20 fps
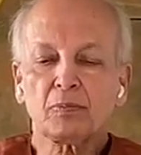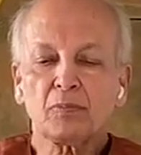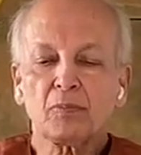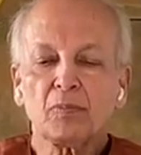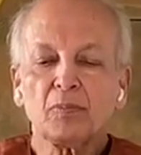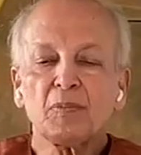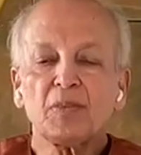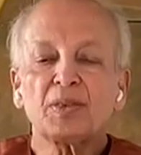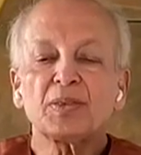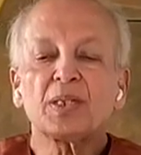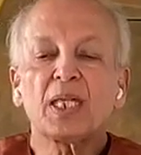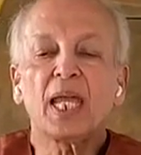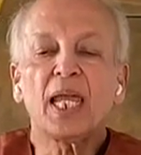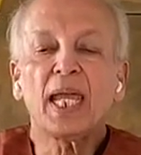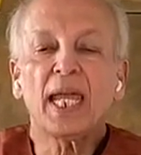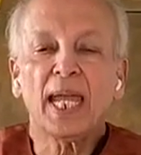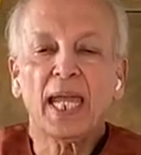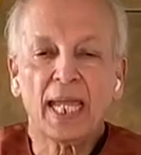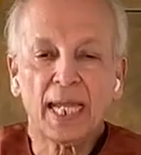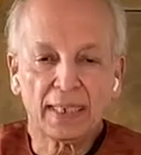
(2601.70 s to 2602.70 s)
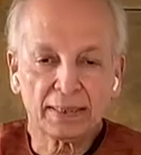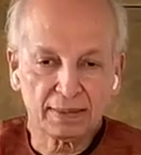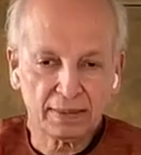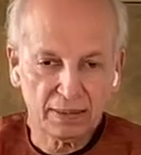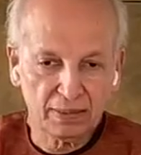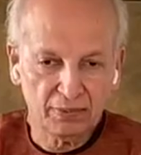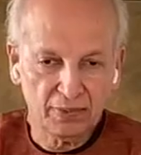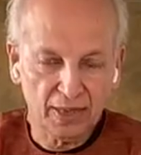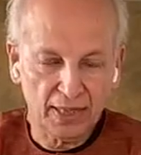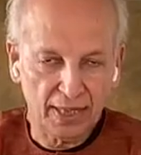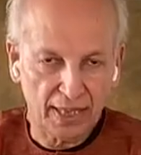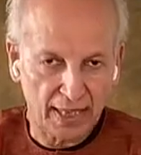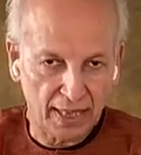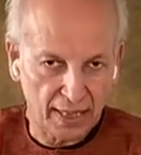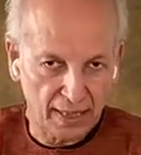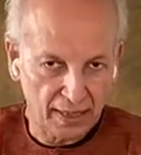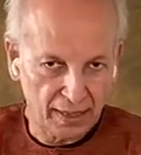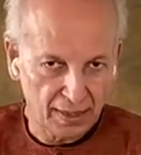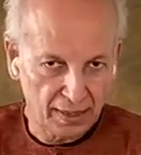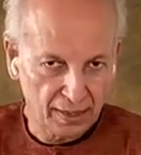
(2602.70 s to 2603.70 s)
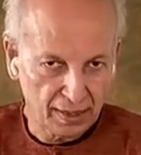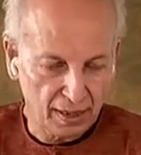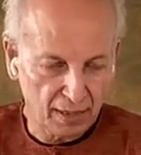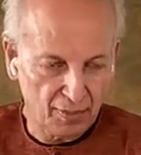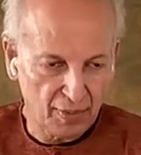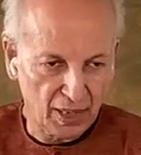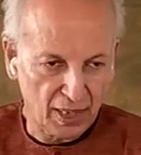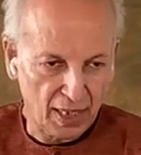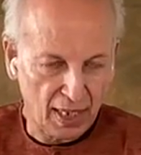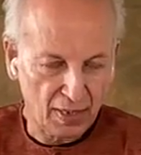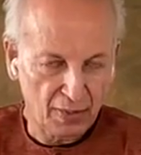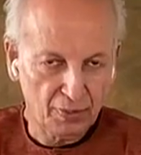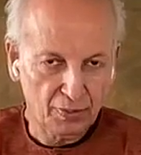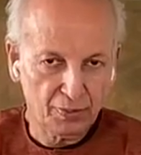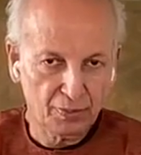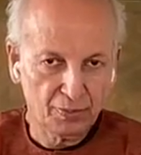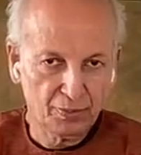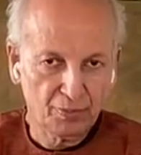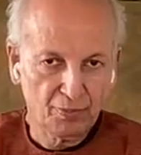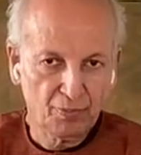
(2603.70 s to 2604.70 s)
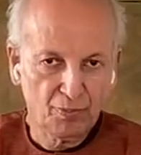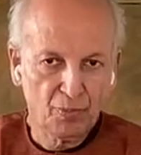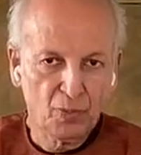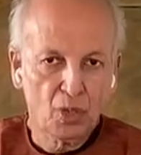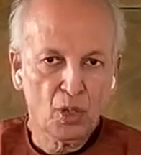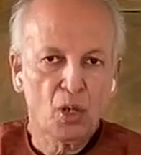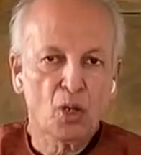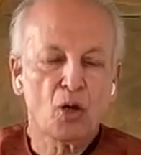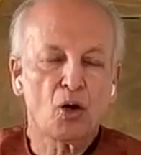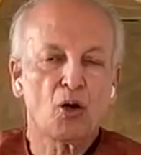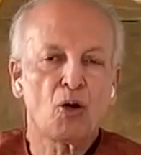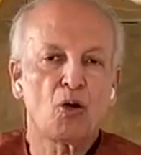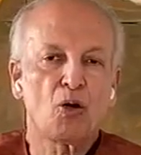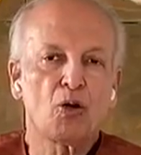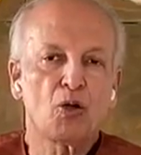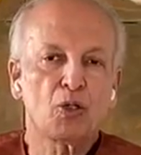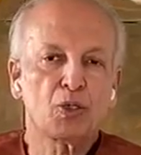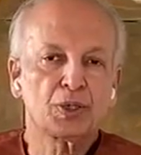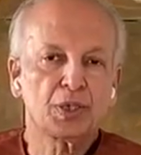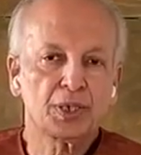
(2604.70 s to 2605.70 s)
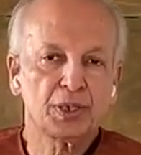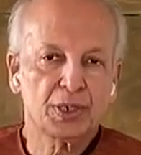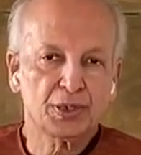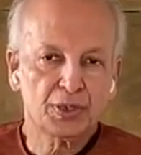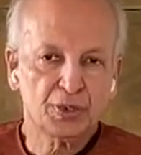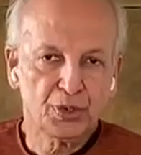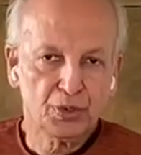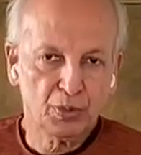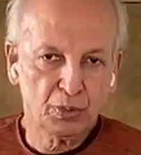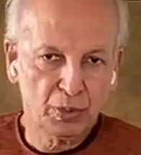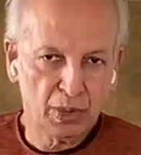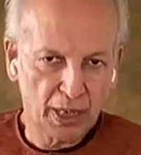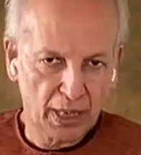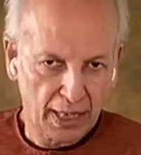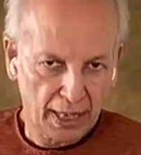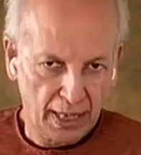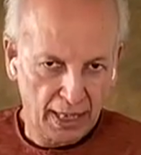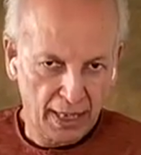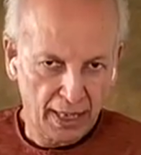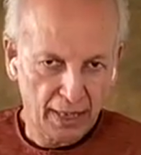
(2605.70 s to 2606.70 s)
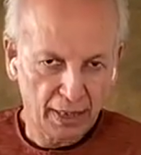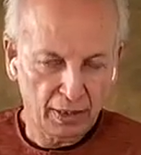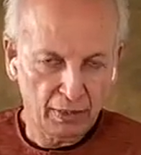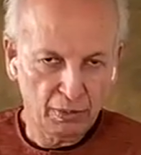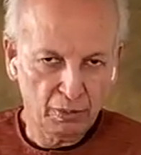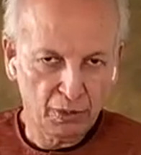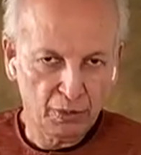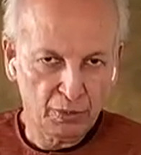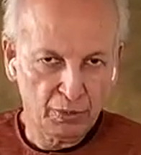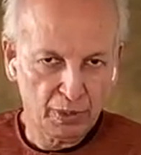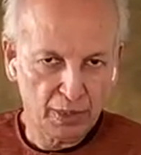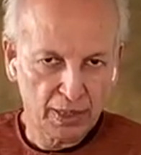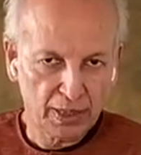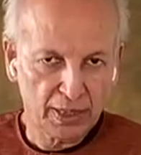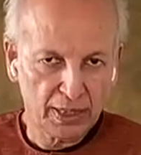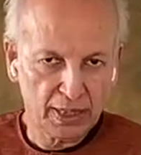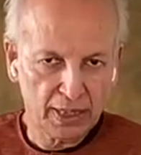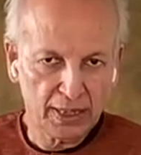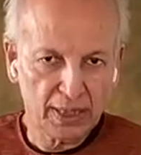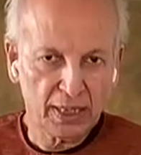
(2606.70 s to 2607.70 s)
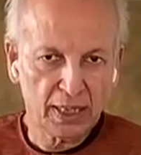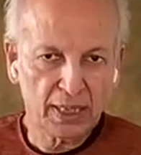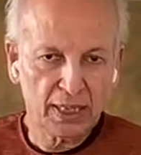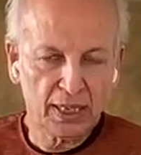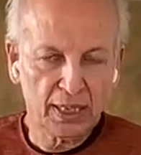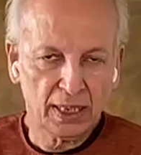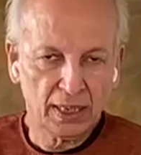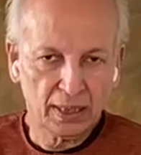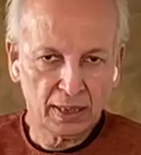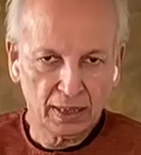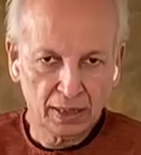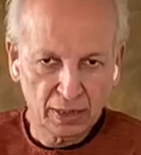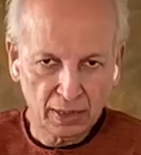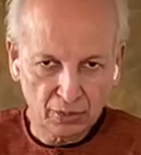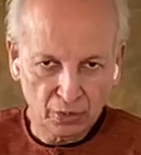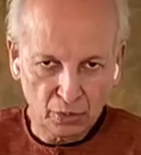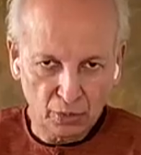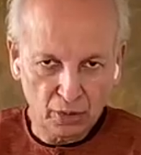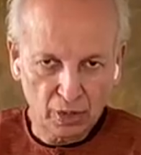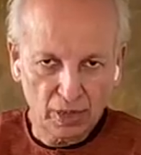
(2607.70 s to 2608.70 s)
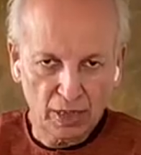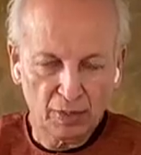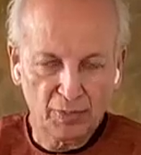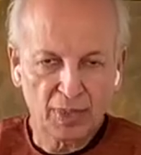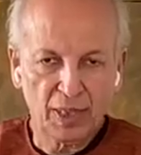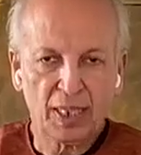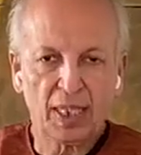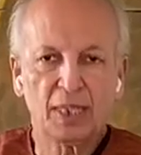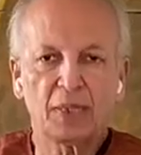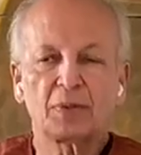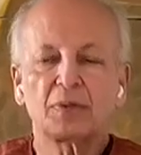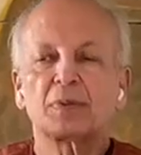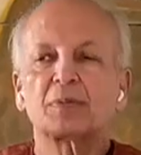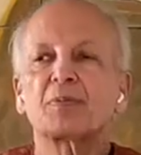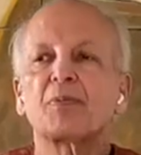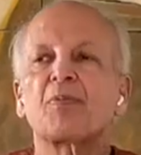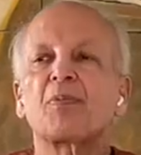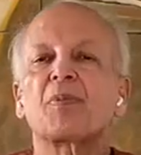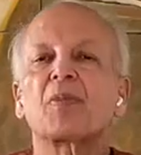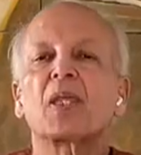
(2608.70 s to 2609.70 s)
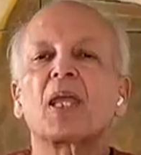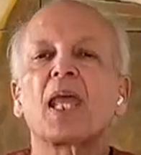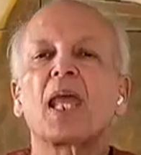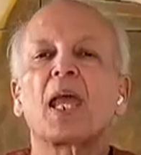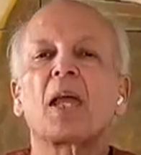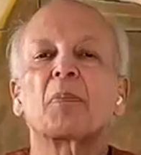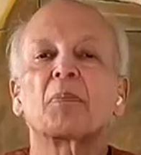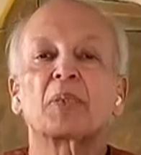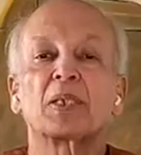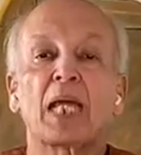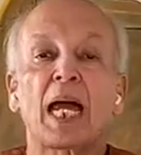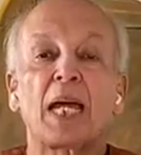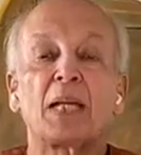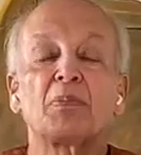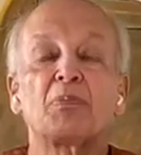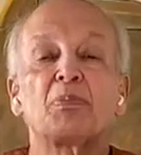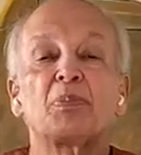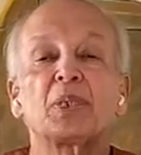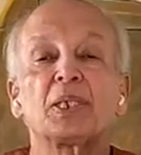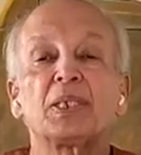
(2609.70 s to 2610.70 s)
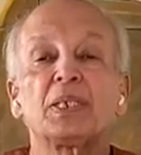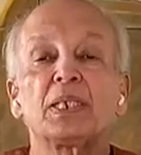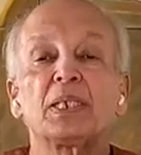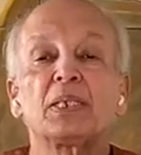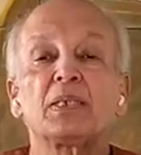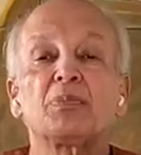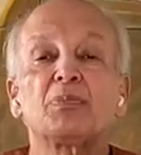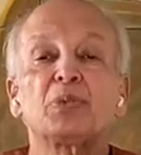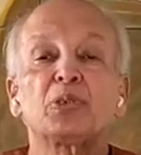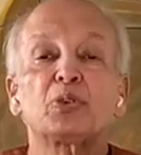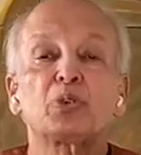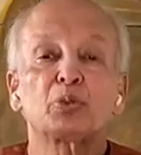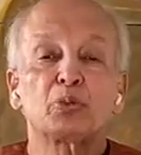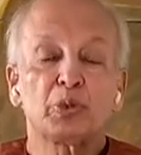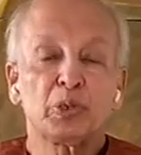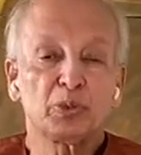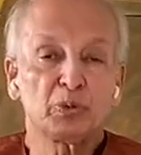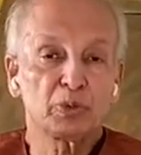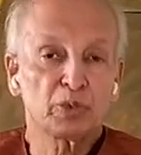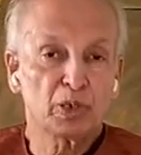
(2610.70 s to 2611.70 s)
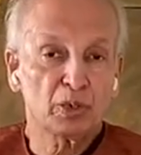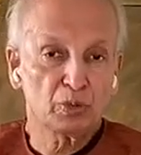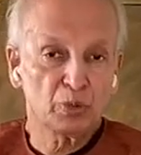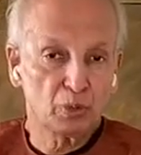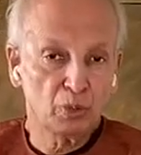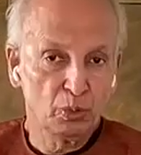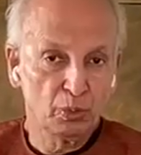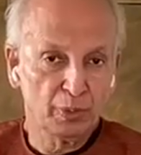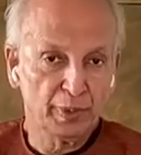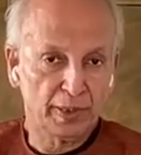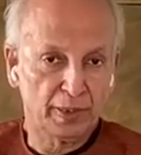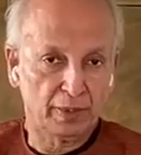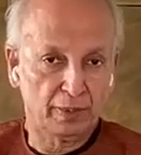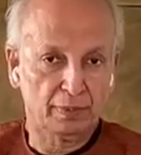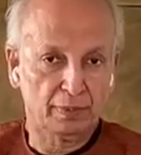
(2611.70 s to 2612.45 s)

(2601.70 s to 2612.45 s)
Means actively air is coming out. All the residual air which was in the lung is all coming out. But I'm breathing in between without knowing.